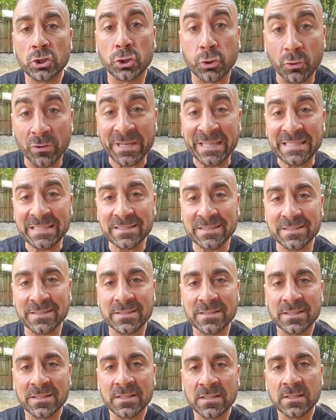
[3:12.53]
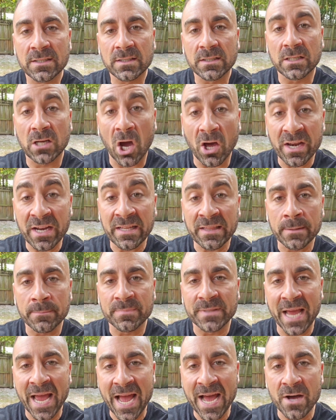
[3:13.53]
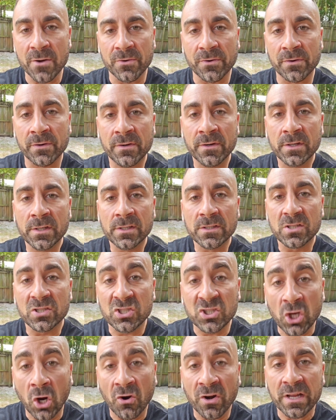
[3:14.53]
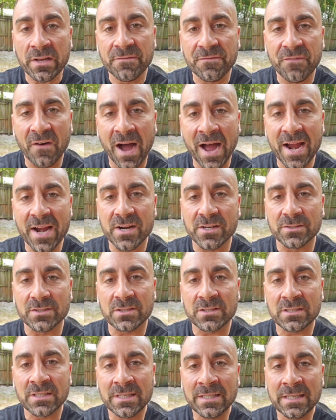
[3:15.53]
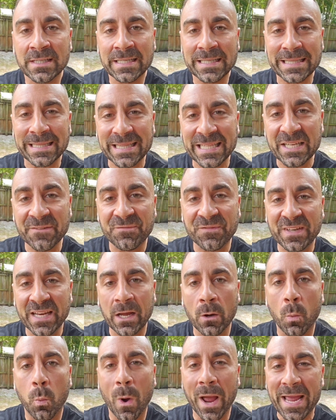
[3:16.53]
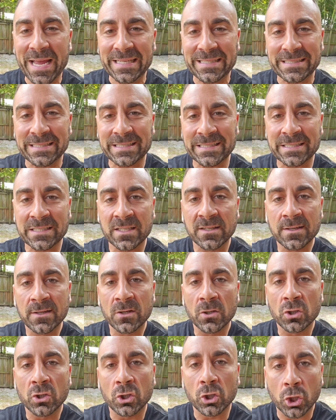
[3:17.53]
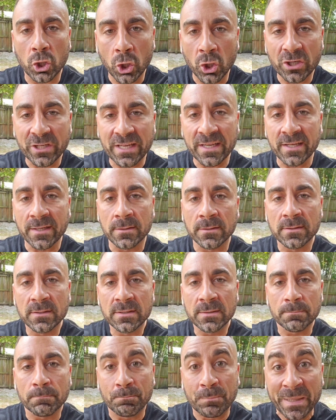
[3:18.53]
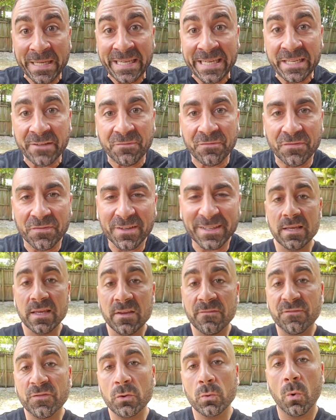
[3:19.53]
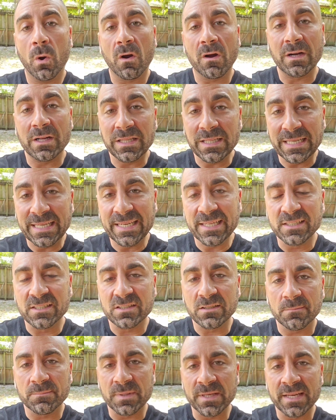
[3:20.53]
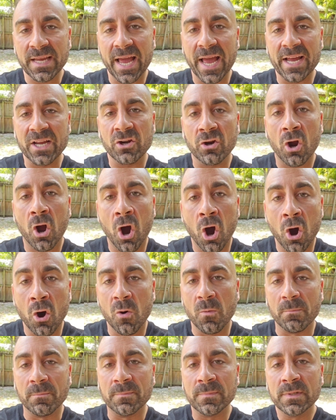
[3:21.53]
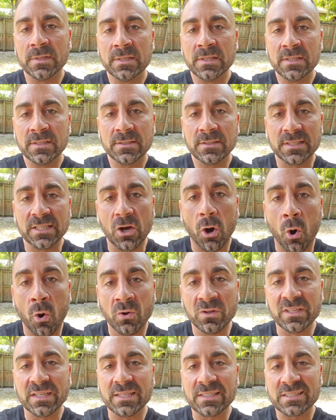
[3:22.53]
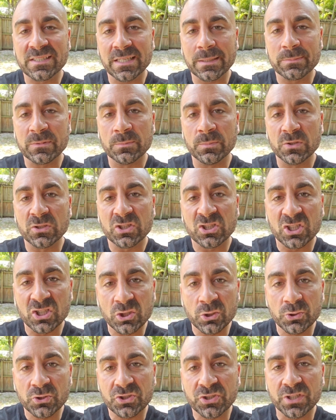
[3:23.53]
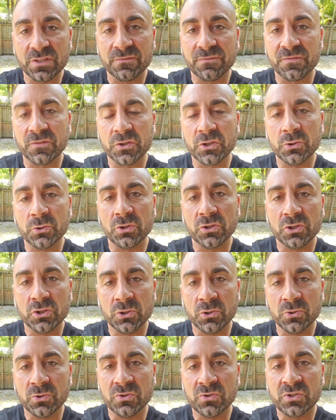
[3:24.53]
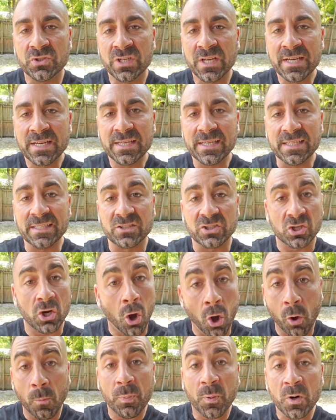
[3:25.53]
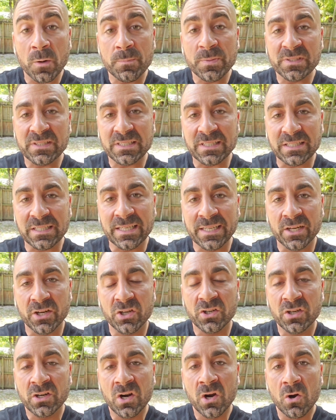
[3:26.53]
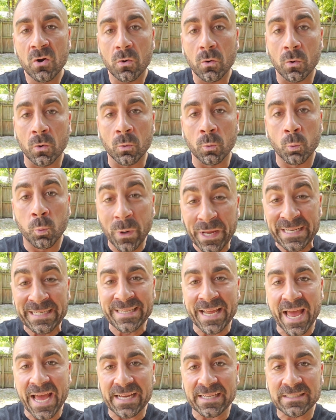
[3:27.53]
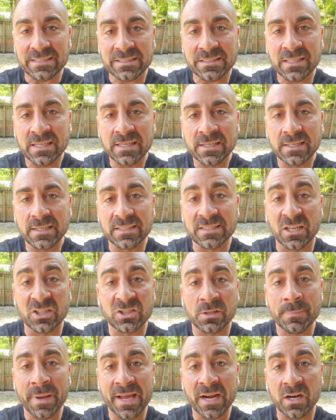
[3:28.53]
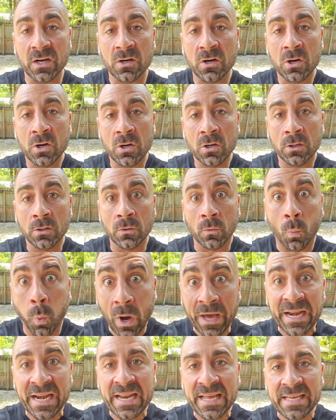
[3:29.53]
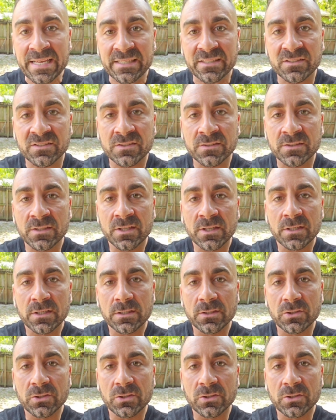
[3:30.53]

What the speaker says: Trees, cutting them down, starting fires, lifting weights, cooking beef. If you are cleaning something at your home, the only acceptable solution for you to use is an all-purpose cleaner or Windex. It doesn't matter what it is.